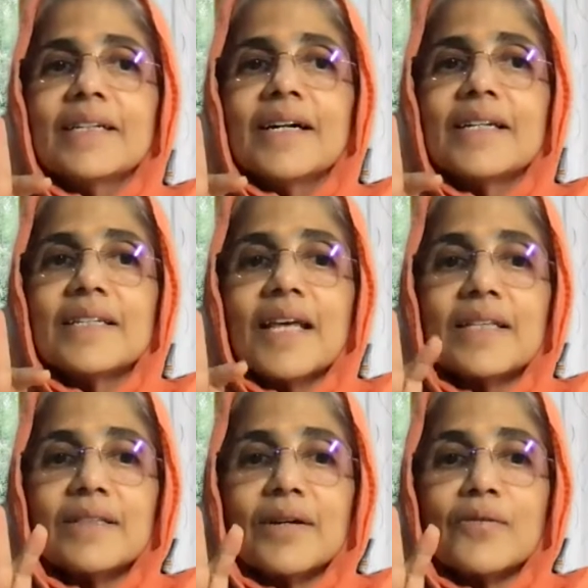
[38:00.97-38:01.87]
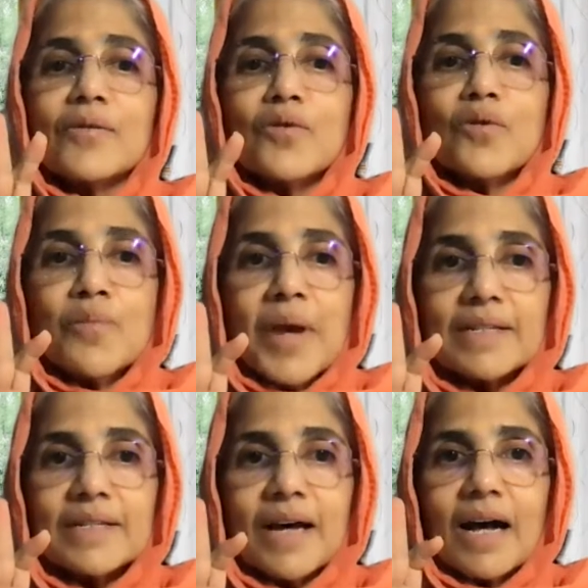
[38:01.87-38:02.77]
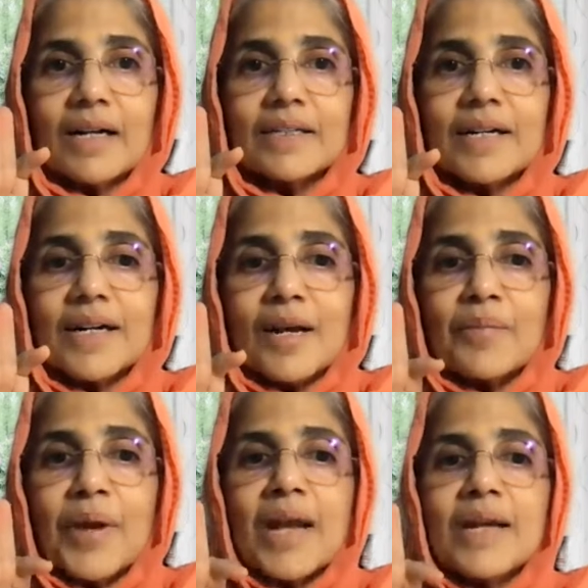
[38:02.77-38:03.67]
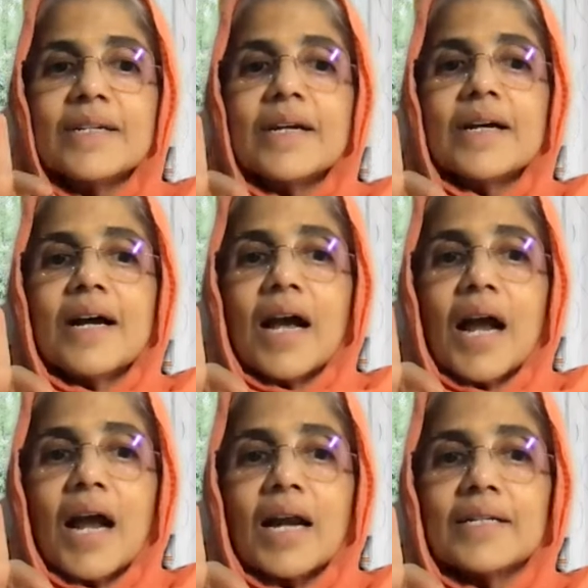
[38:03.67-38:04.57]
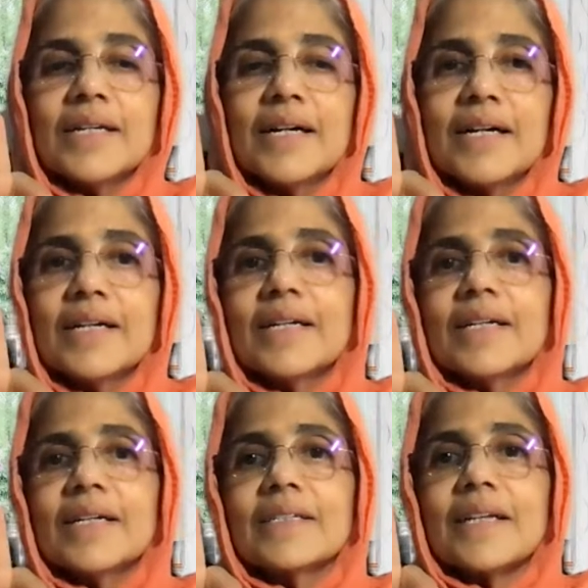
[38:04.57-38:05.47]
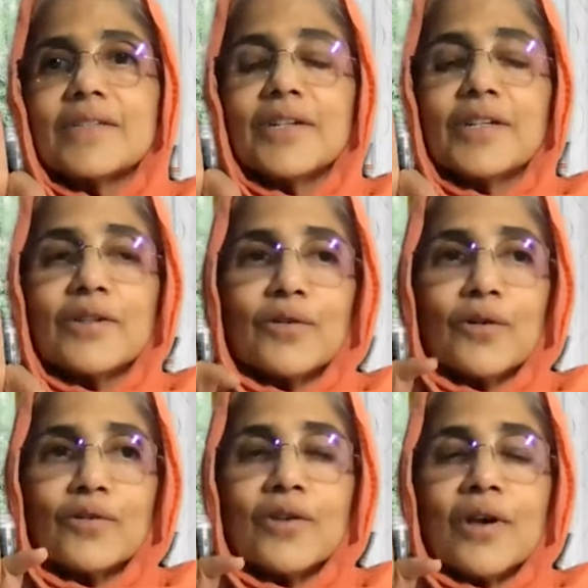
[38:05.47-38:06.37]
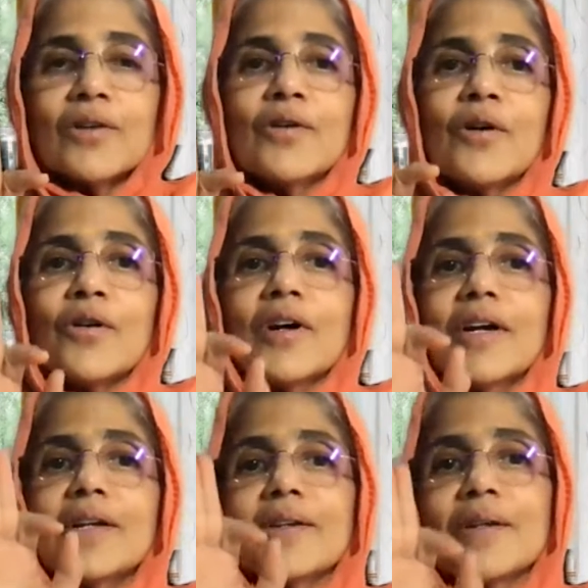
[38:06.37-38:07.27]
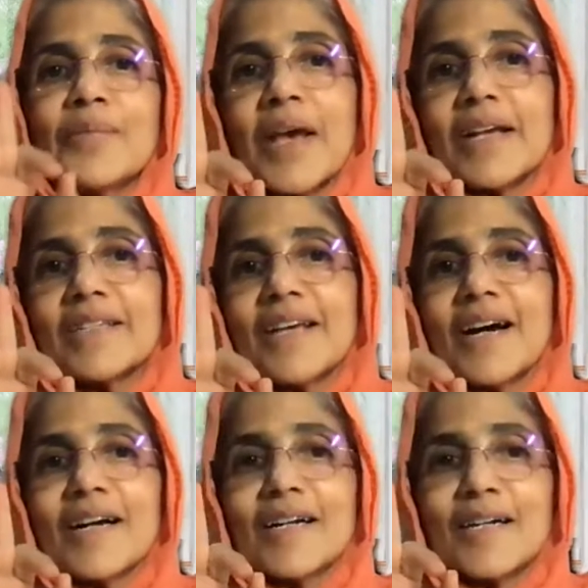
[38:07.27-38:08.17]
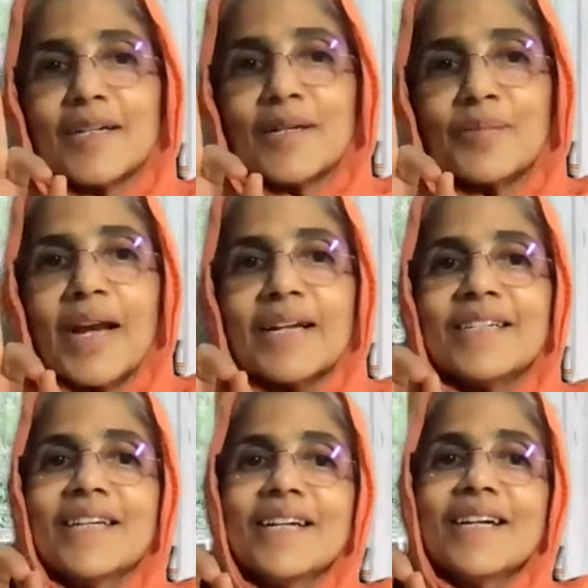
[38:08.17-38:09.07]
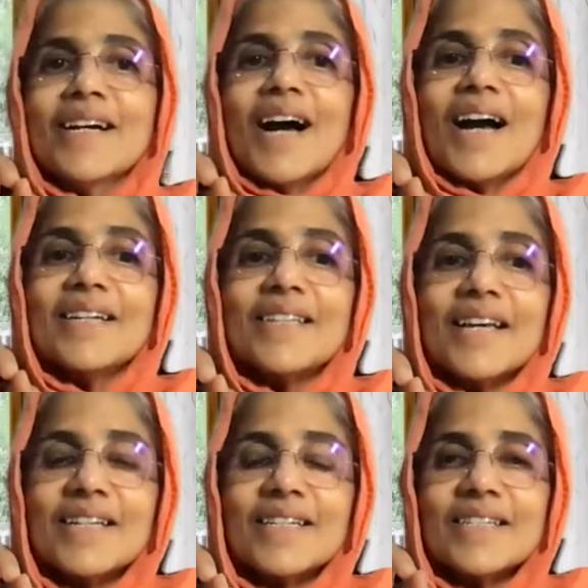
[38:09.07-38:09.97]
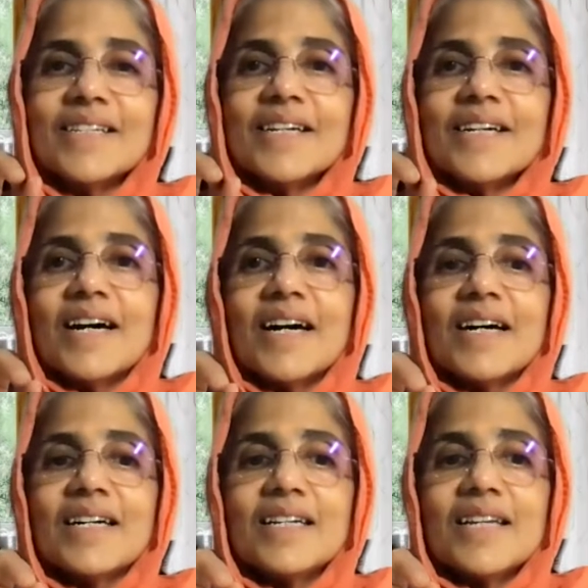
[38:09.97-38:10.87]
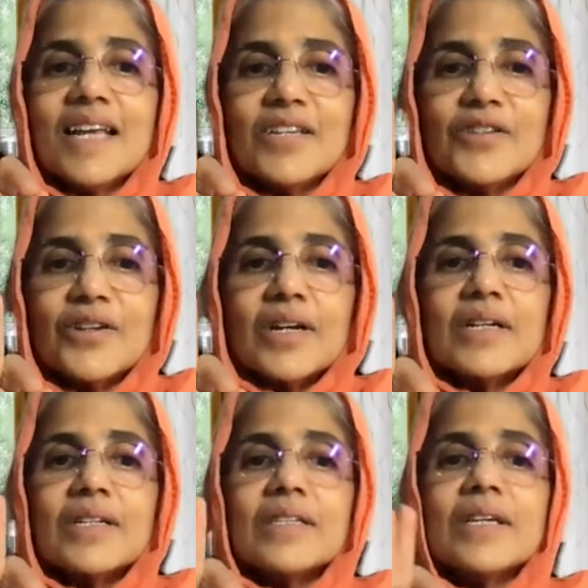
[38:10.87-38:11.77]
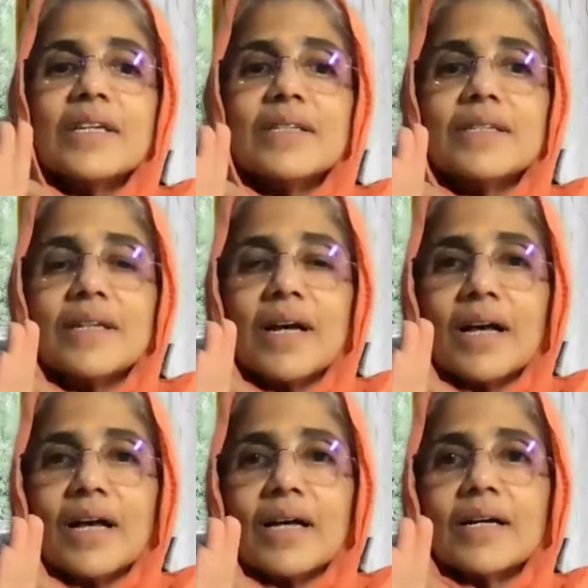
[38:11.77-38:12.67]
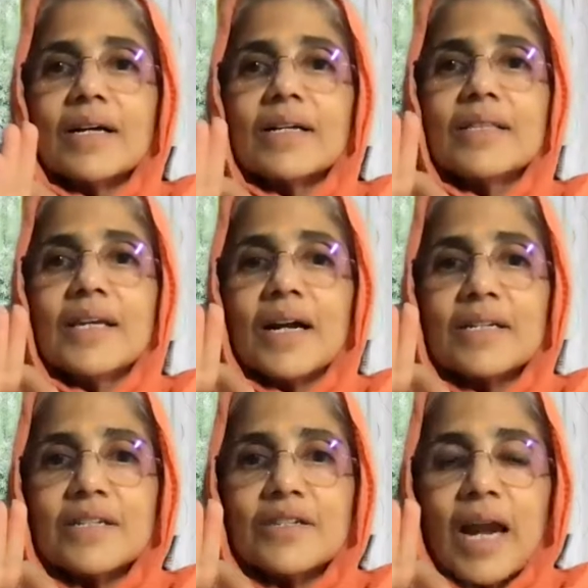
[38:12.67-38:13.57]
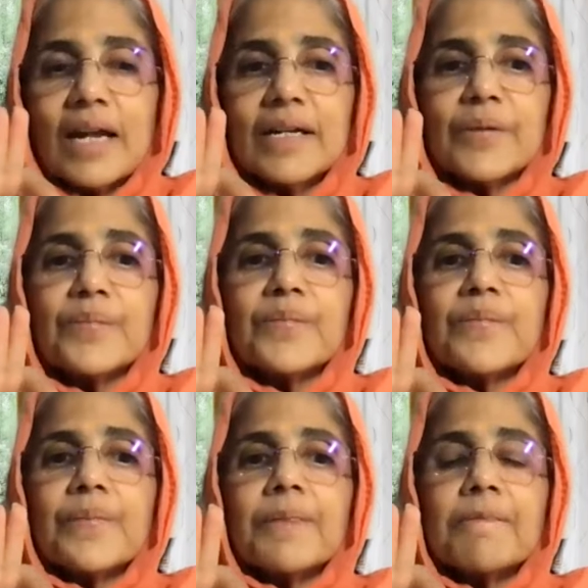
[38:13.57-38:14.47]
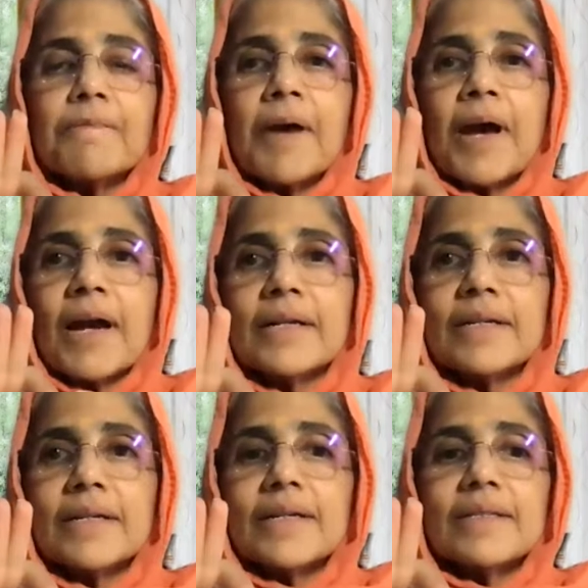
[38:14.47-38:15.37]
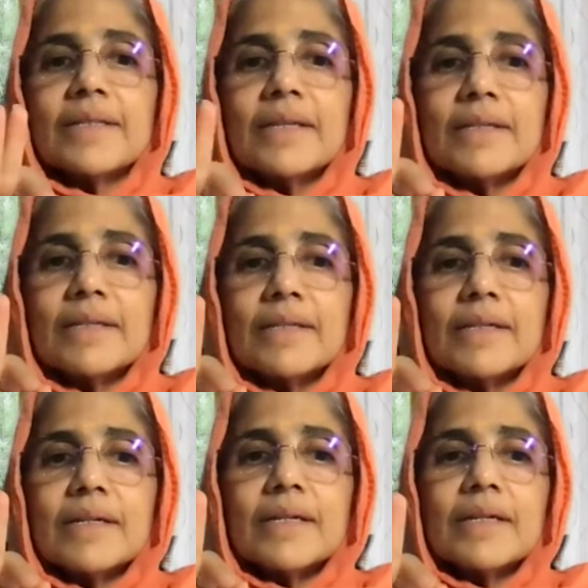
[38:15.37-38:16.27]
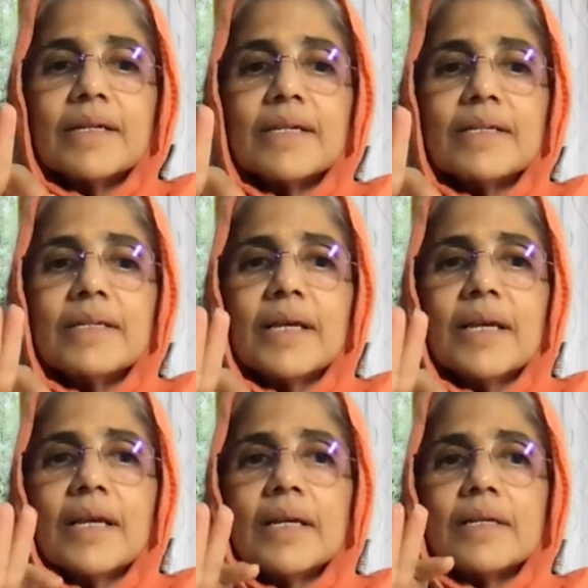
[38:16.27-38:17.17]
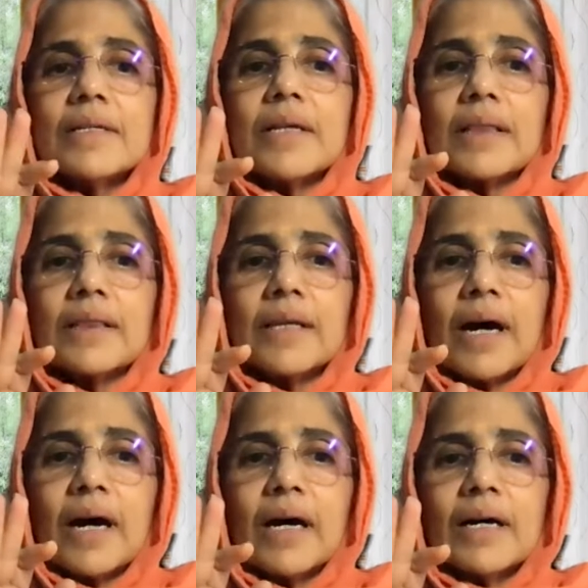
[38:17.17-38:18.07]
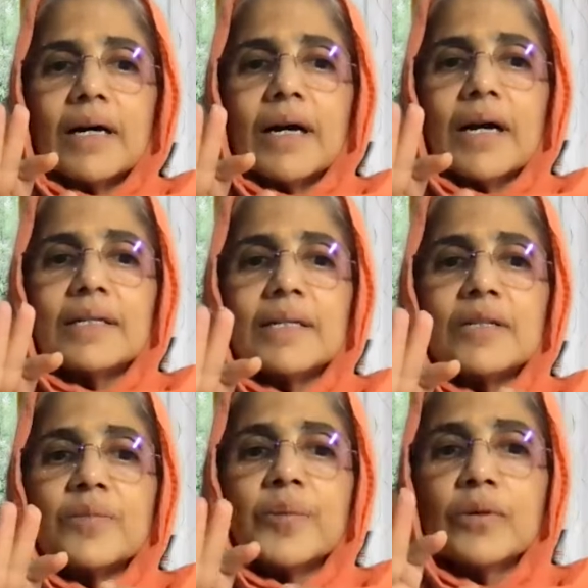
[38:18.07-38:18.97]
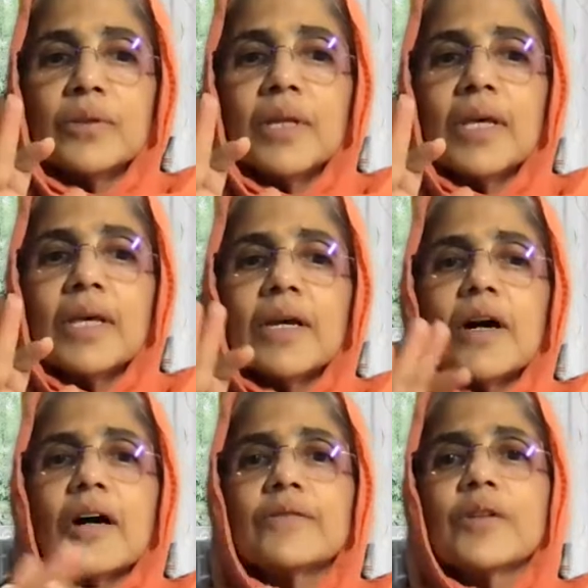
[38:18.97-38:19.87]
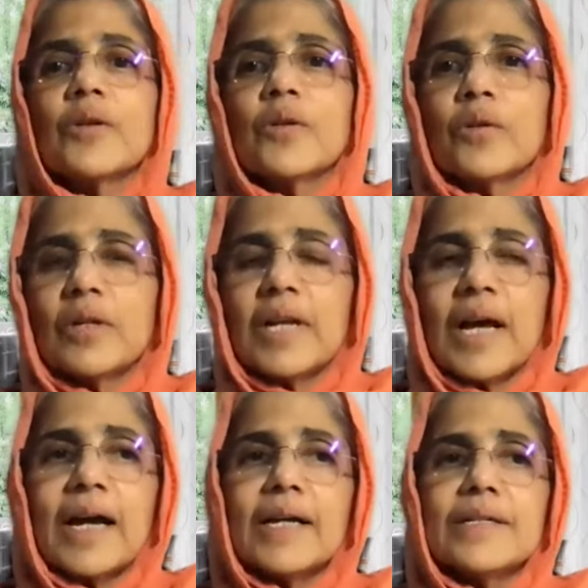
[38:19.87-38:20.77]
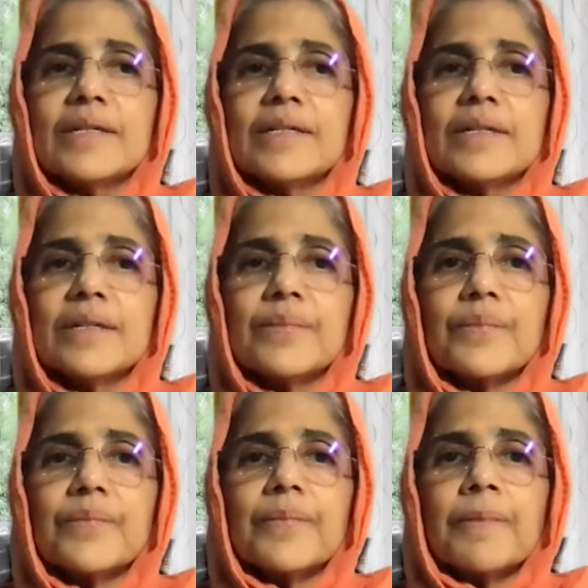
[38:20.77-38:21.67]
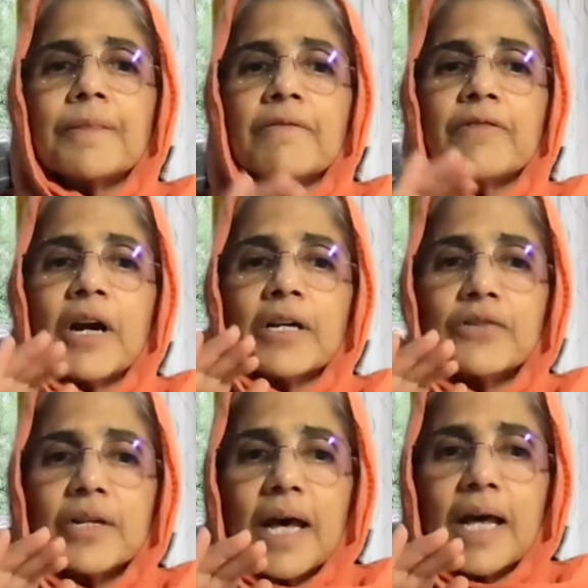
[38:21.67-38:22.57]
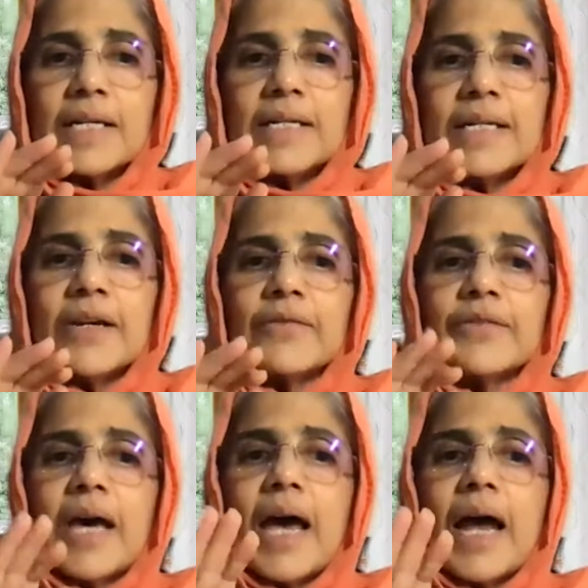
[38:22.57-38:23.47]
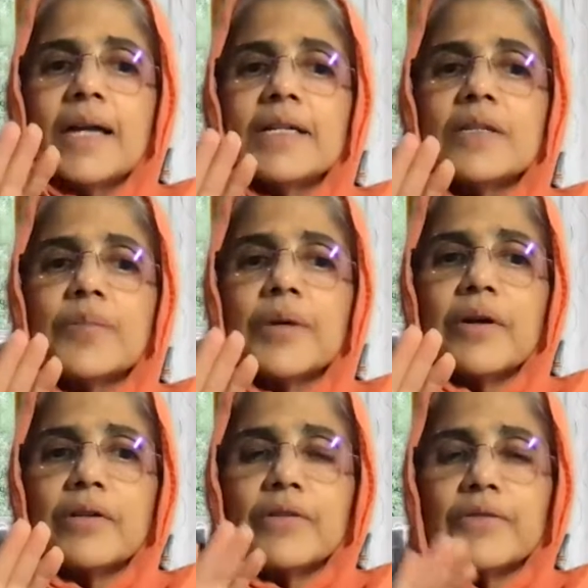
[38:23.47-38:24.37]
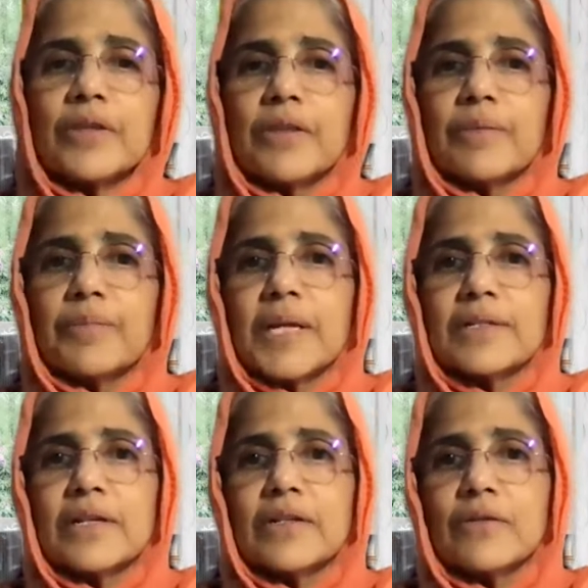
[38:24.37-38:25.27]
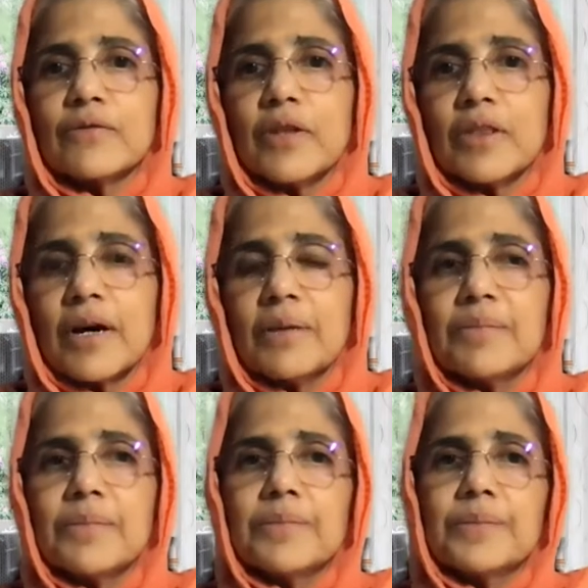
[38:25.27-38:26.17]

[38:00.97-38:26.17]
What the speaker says: And then the guru makes ahankara bend and touch its toes. No, it makes the ahankara bend and then reach this the understanding that this is the satta and the spurti of the whole hand. The functionality of the hand is because of the presence of the thumb.